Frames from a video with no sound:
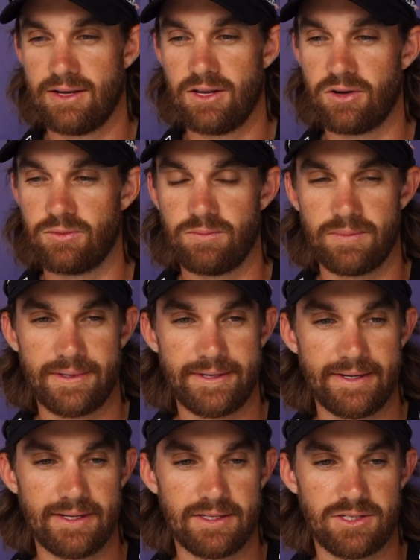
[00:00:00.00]
You know,
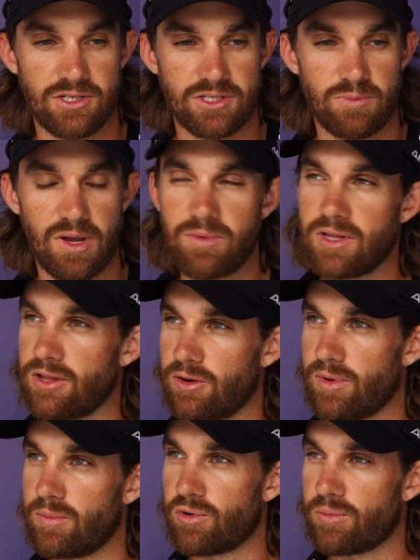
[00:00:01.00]
it's just maybe a
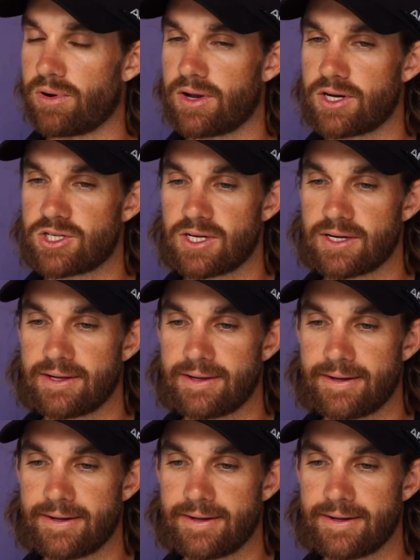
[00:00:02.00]
little bit more punishing.